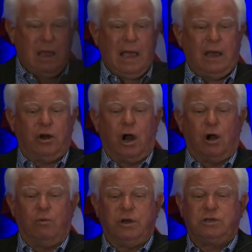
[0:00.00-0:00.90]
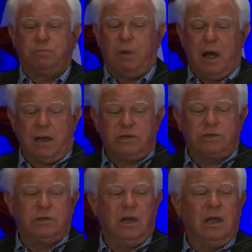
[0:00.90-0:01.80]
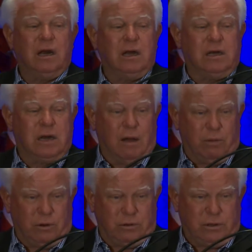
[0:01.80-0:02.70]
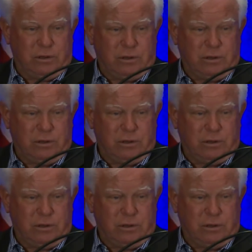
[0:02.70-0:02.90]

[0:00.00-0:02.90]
And our response doubled.